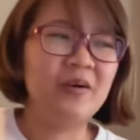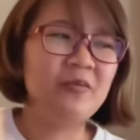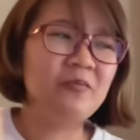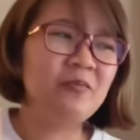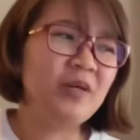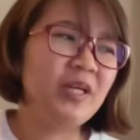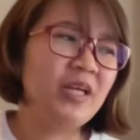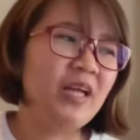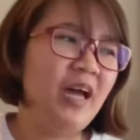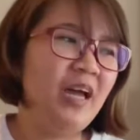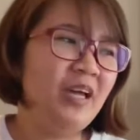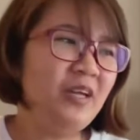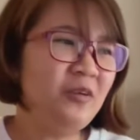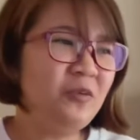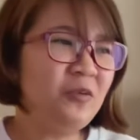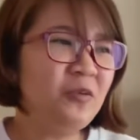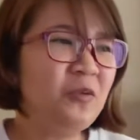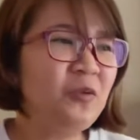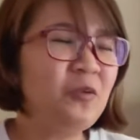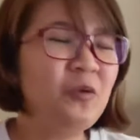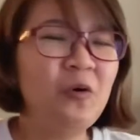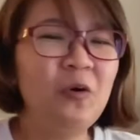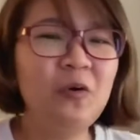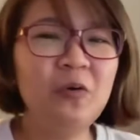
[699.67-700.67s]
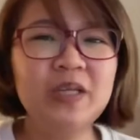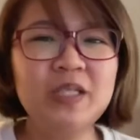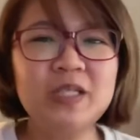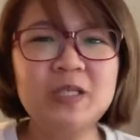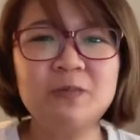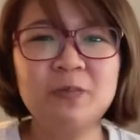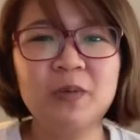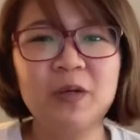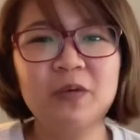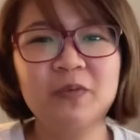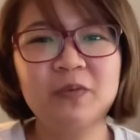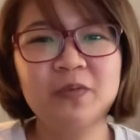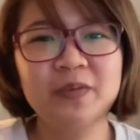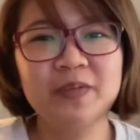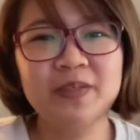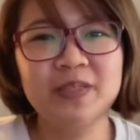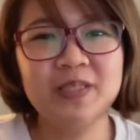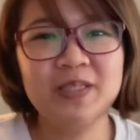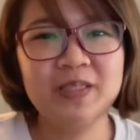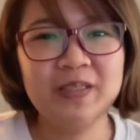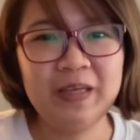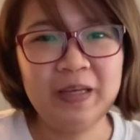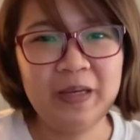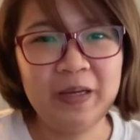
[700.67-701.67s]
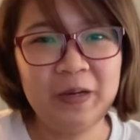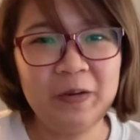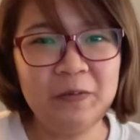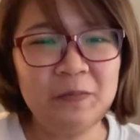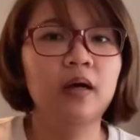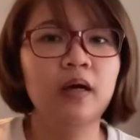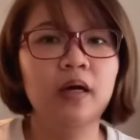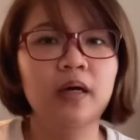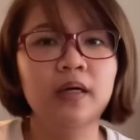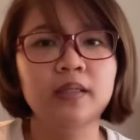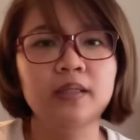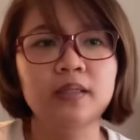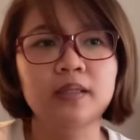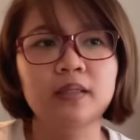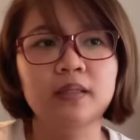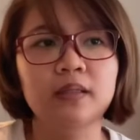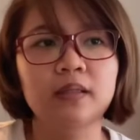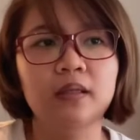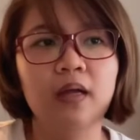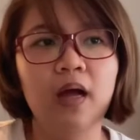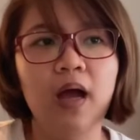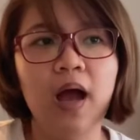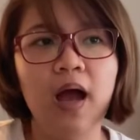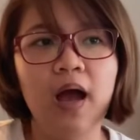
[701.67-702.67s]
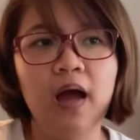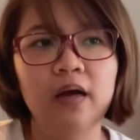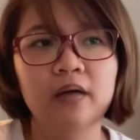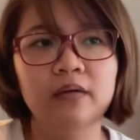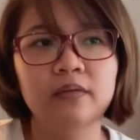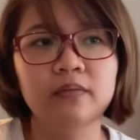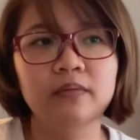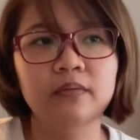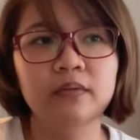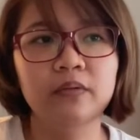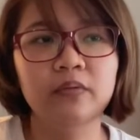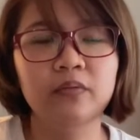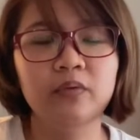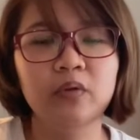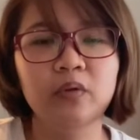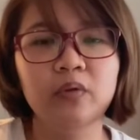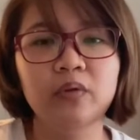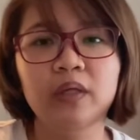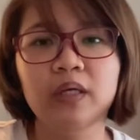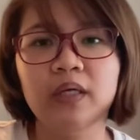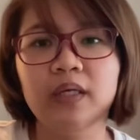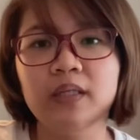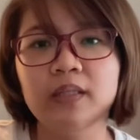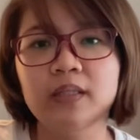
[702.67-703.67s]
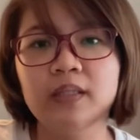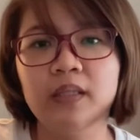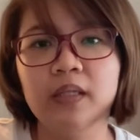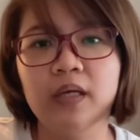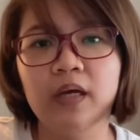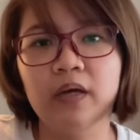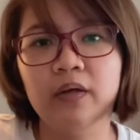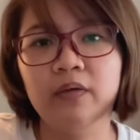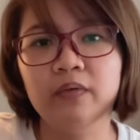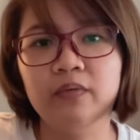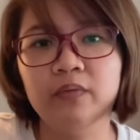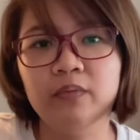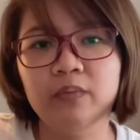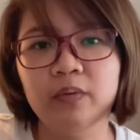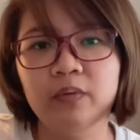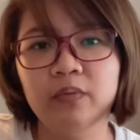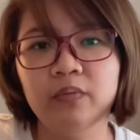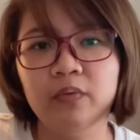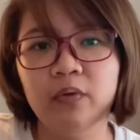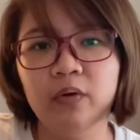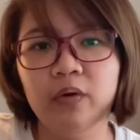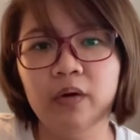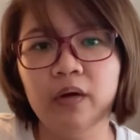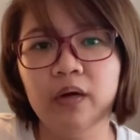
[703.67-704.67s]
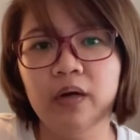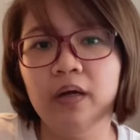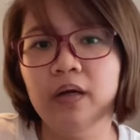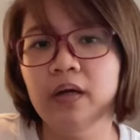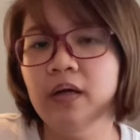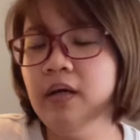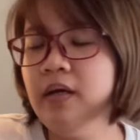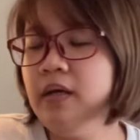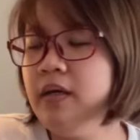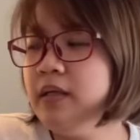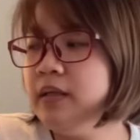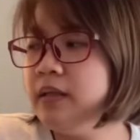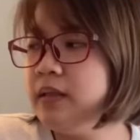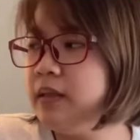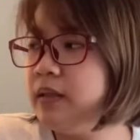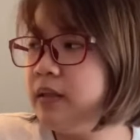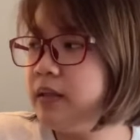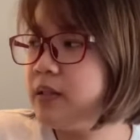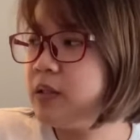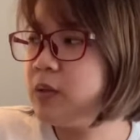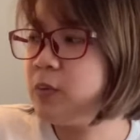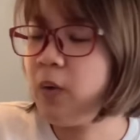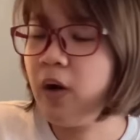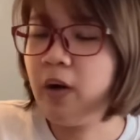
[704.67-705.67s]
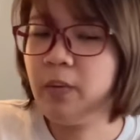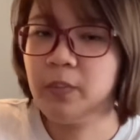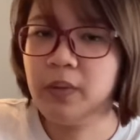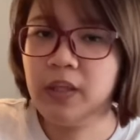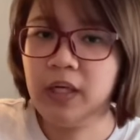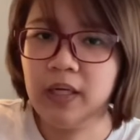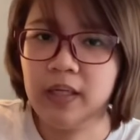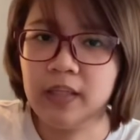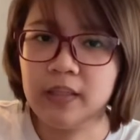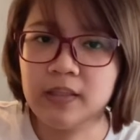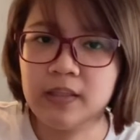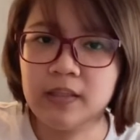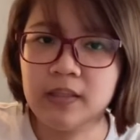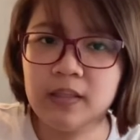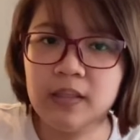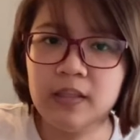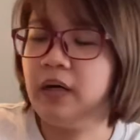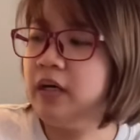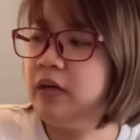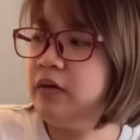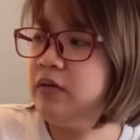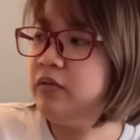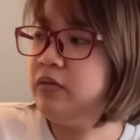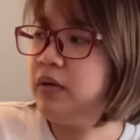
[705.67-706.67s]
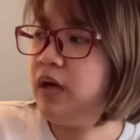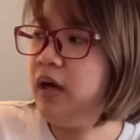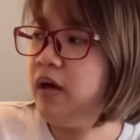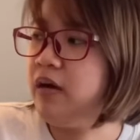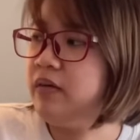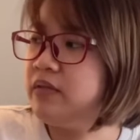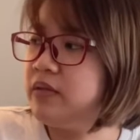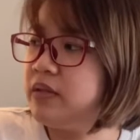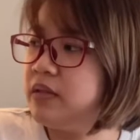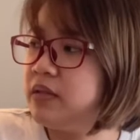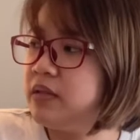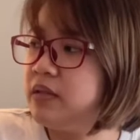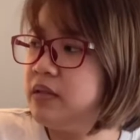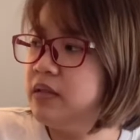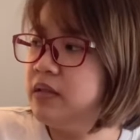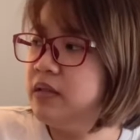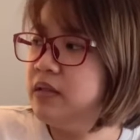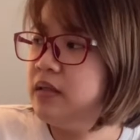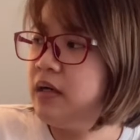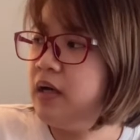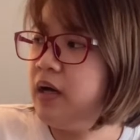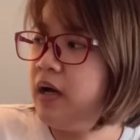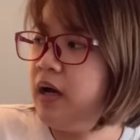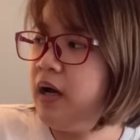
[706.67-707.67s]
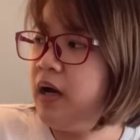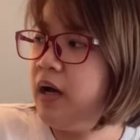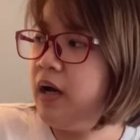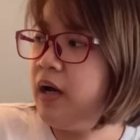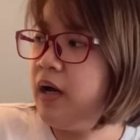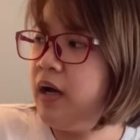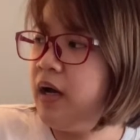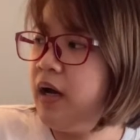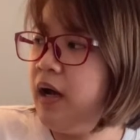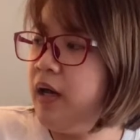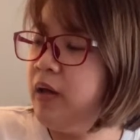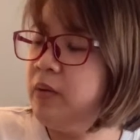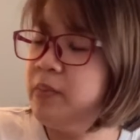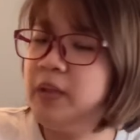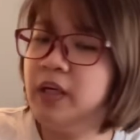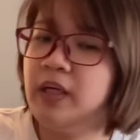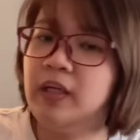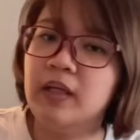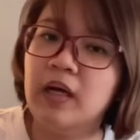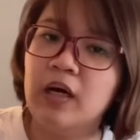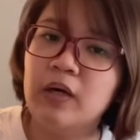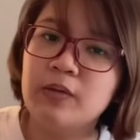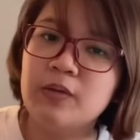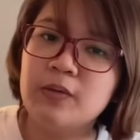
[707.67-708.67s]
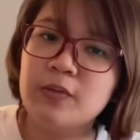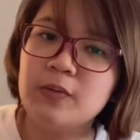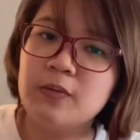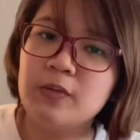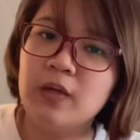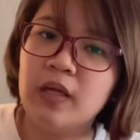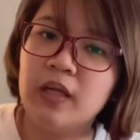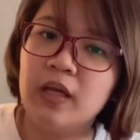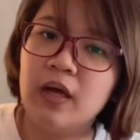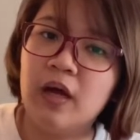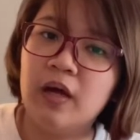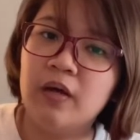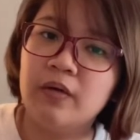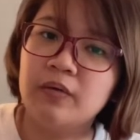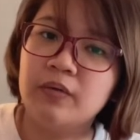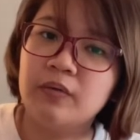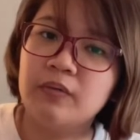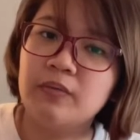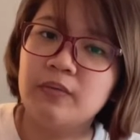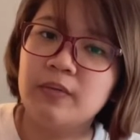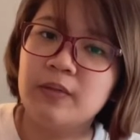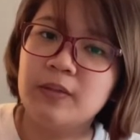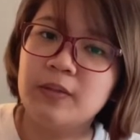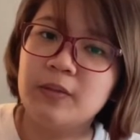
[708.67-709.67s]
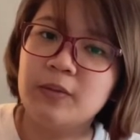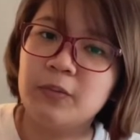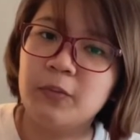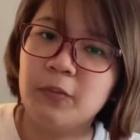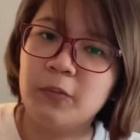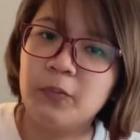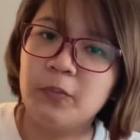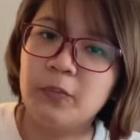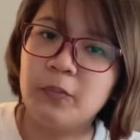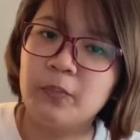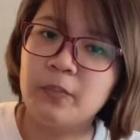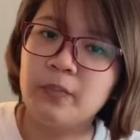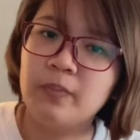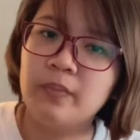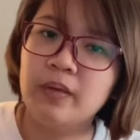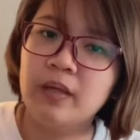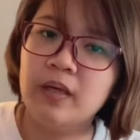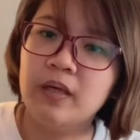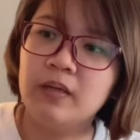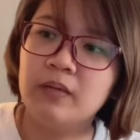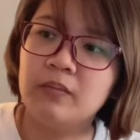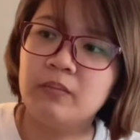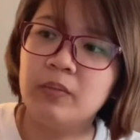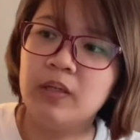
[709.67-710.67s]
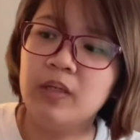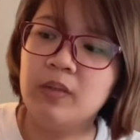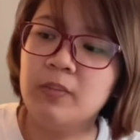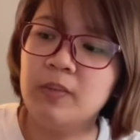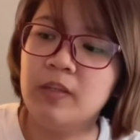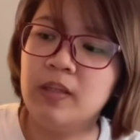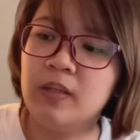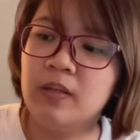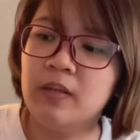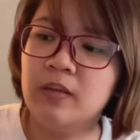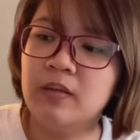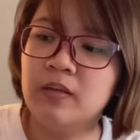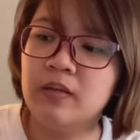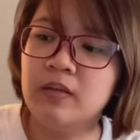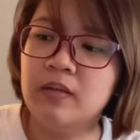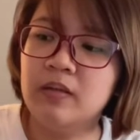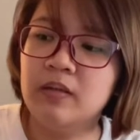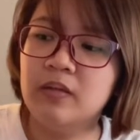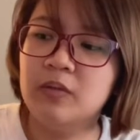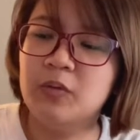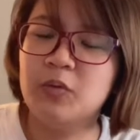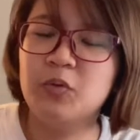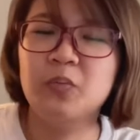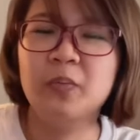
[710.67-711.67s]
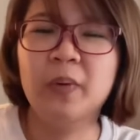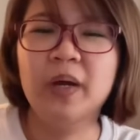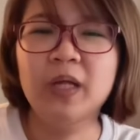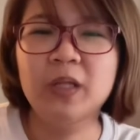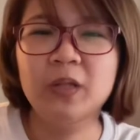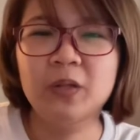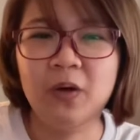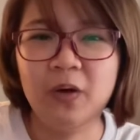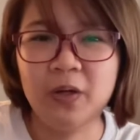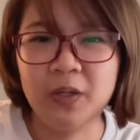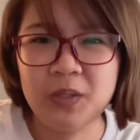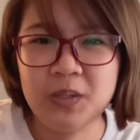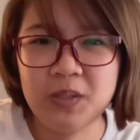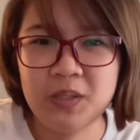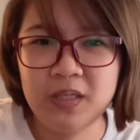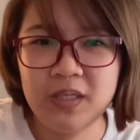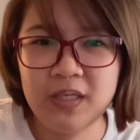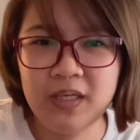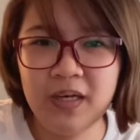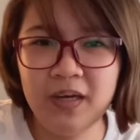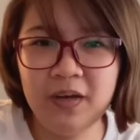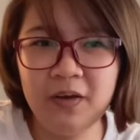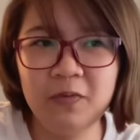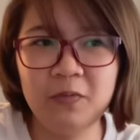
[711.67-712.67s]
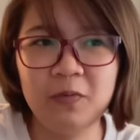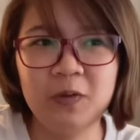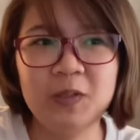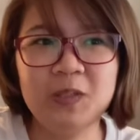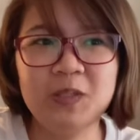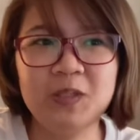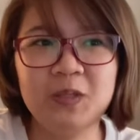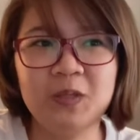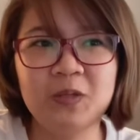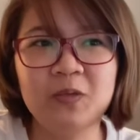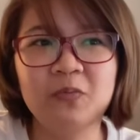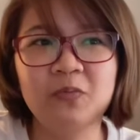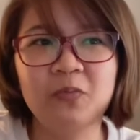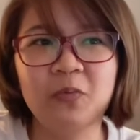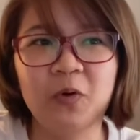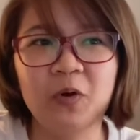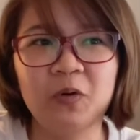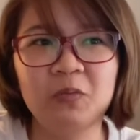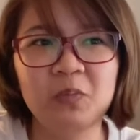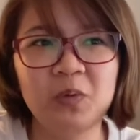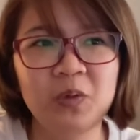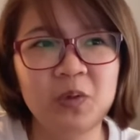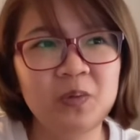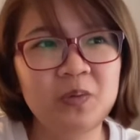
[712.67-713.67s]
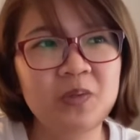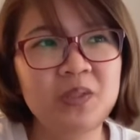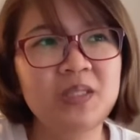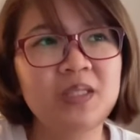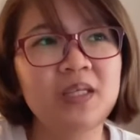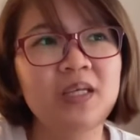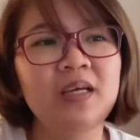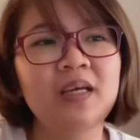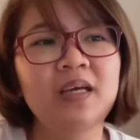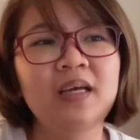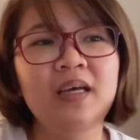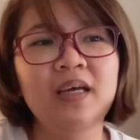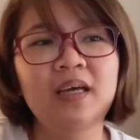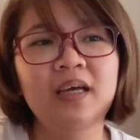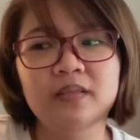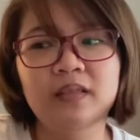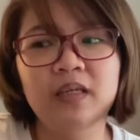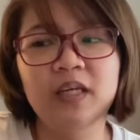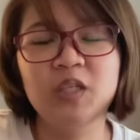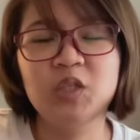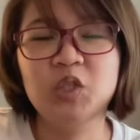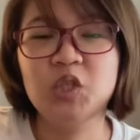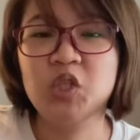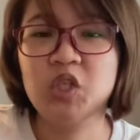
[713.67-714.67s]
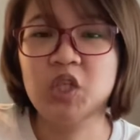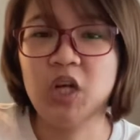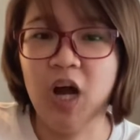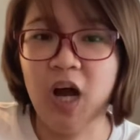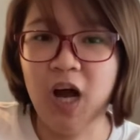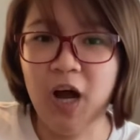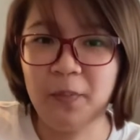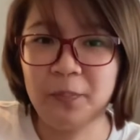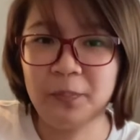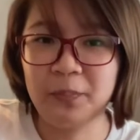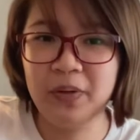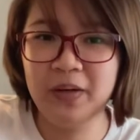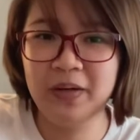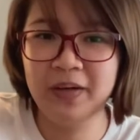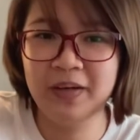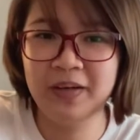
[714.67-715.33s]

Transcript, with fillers: But I don't know, it's my first time. I still have a few days left before the swab test. If ever, I'll be allowed to get out of this room and maybe do my laundry first and foremost and shop.